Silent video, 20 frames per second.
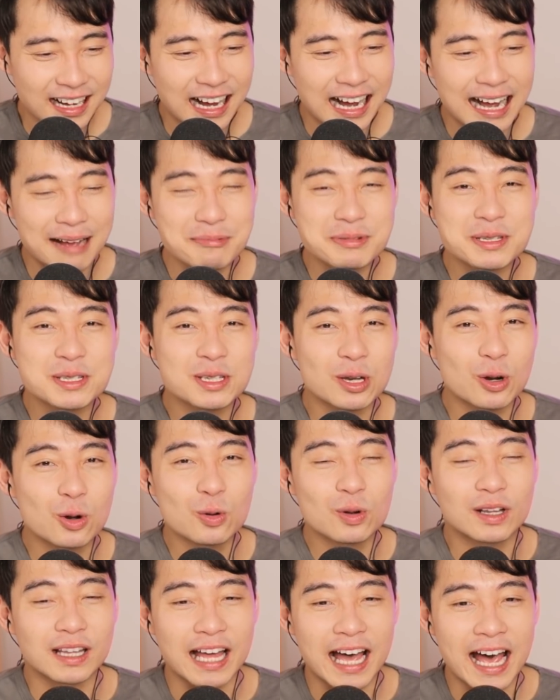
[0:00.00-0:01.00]
I'm so
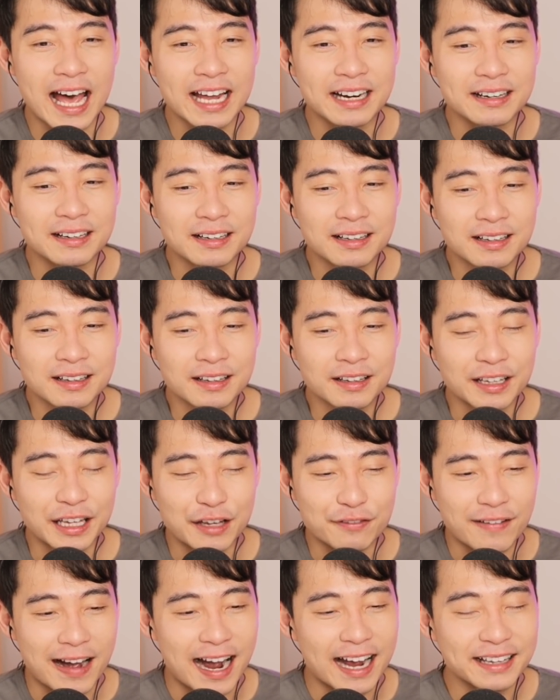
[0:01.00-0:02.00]
glad
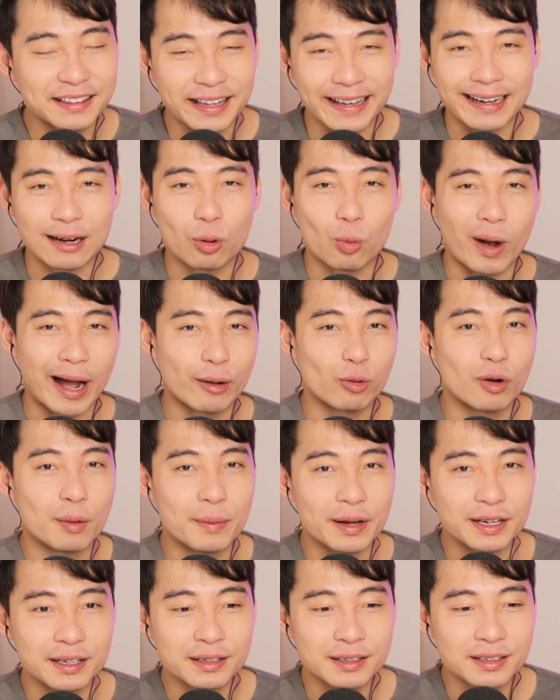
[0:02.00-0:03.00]
if I date a white
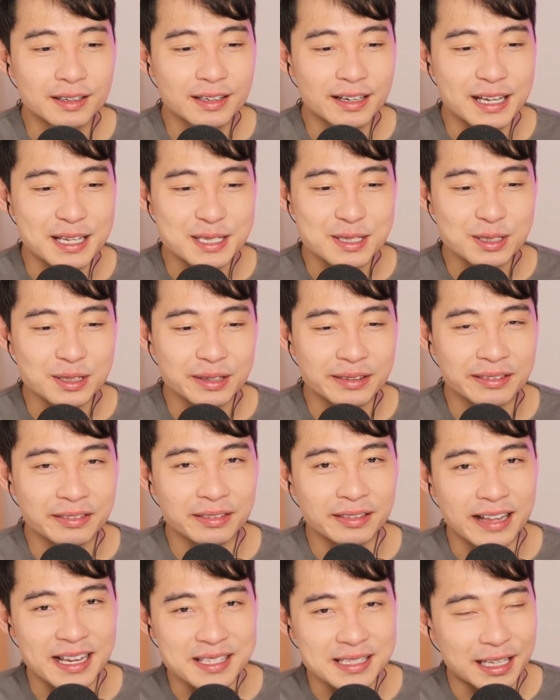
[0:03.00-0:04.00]
woman, there's
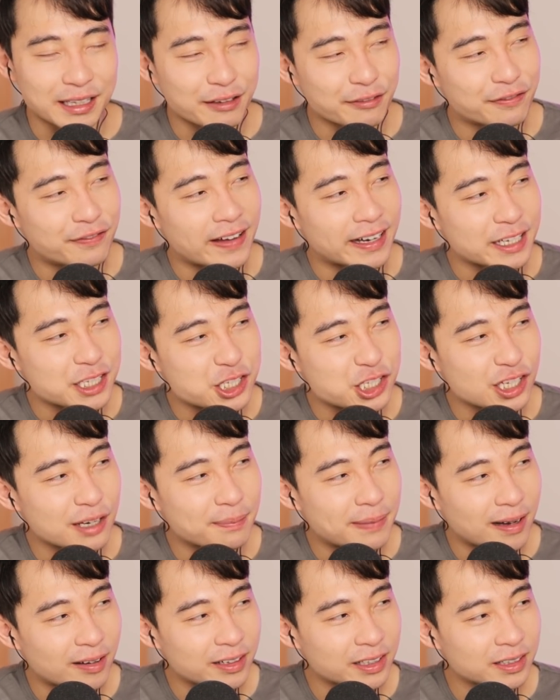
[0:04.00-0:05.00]
nothing fetishy
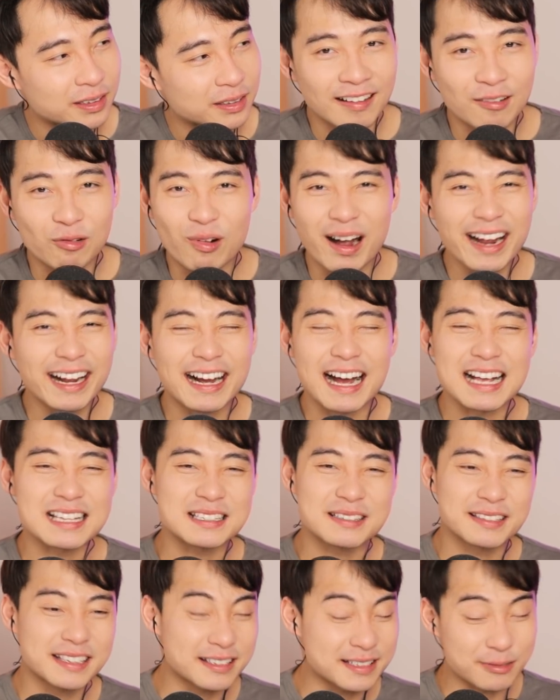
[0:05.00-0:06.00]
about it. White
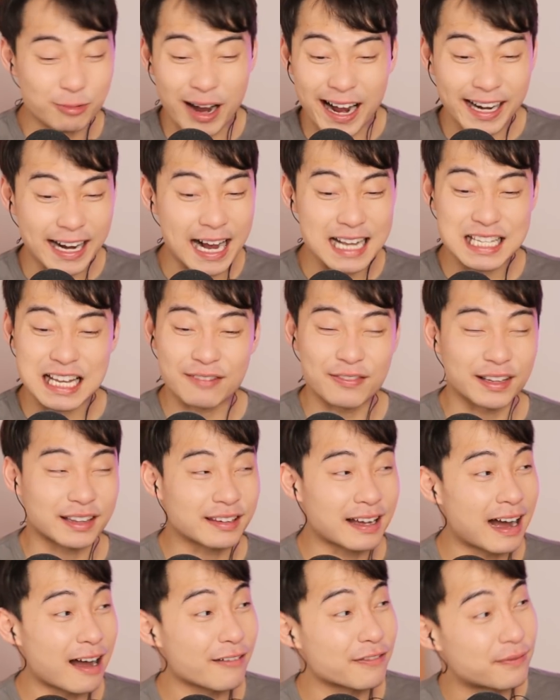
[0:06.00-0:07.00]
guys have it
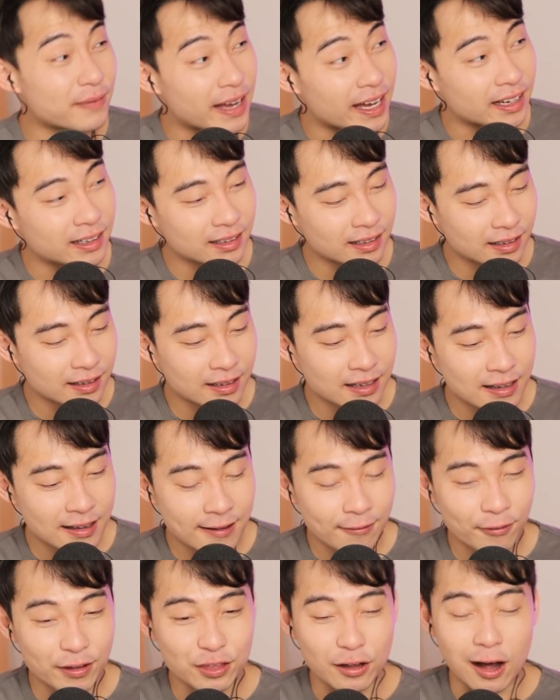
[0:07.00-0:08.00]
tough, man.
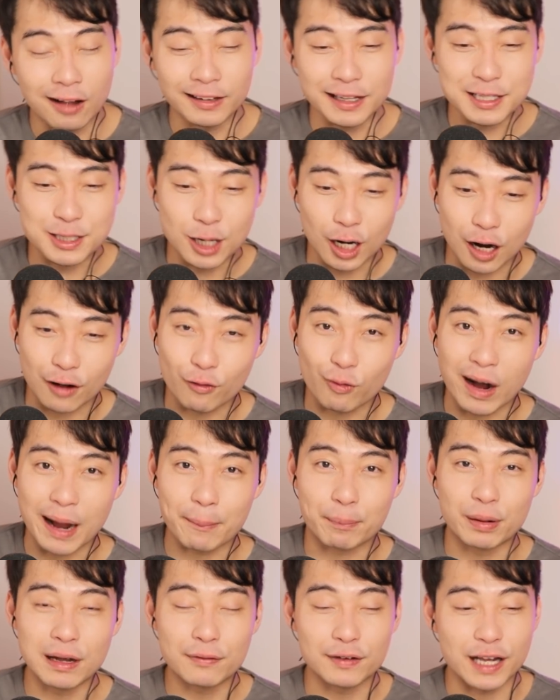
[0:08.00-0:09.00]
With all this talk of
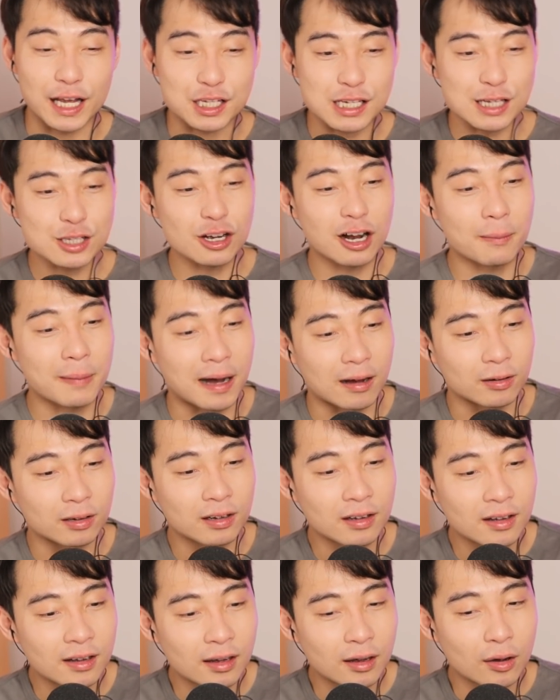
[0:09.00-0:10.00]
white privilege, let's talk about
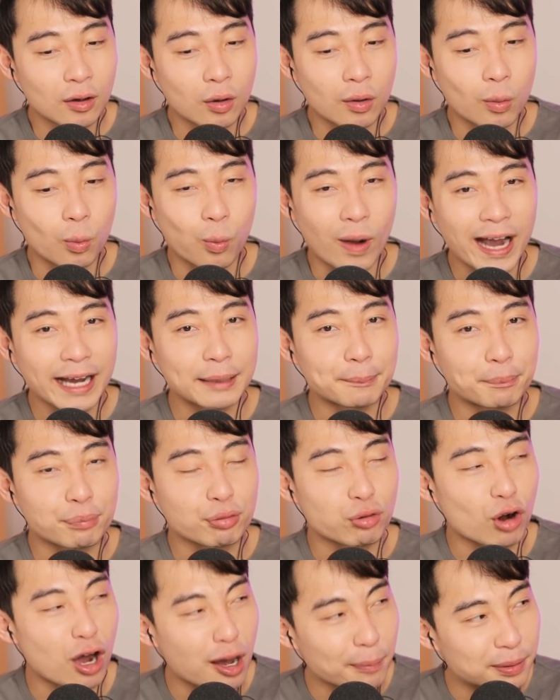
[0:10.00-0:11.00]
white
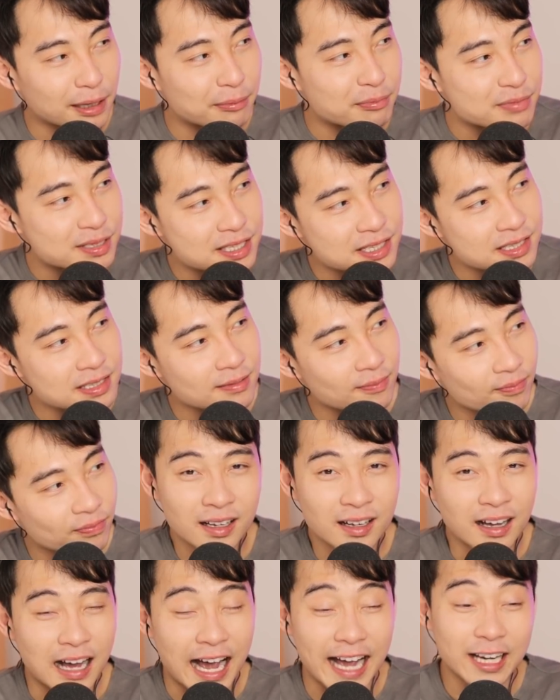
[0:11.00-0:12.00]
problems.
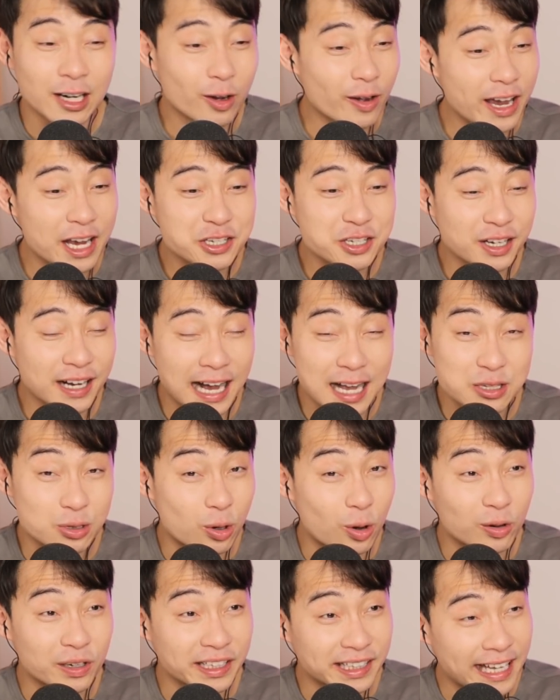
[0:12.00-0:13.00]
I know Asian guys who
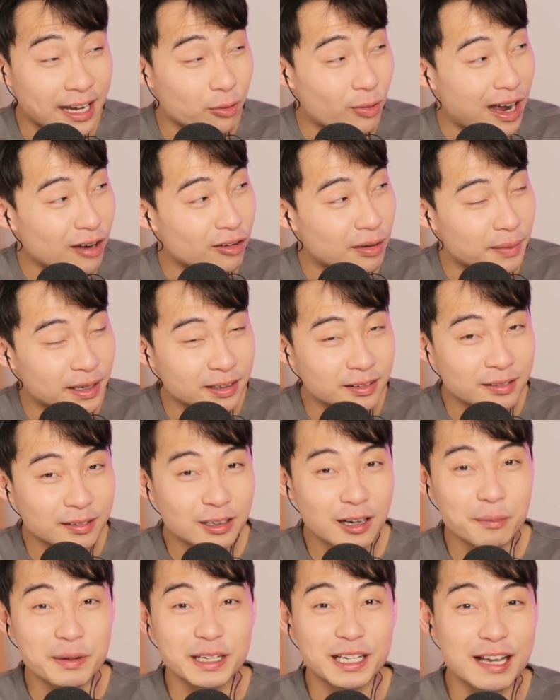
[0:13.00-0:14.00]
only date white women.
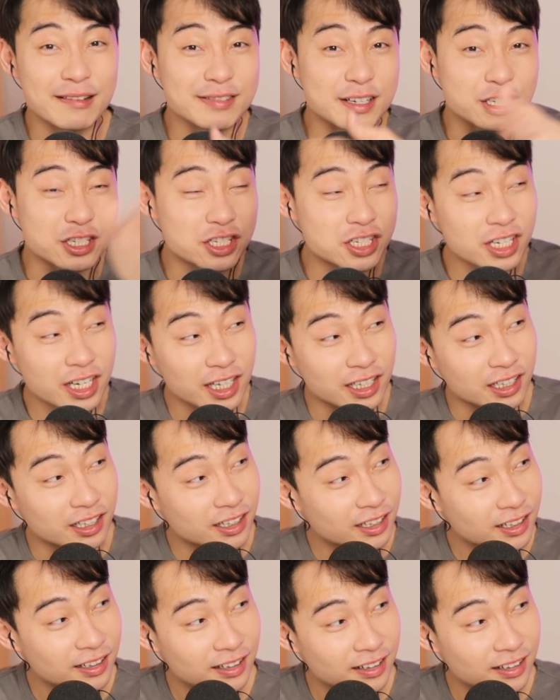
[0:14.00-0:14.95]
Nobody gives a shit.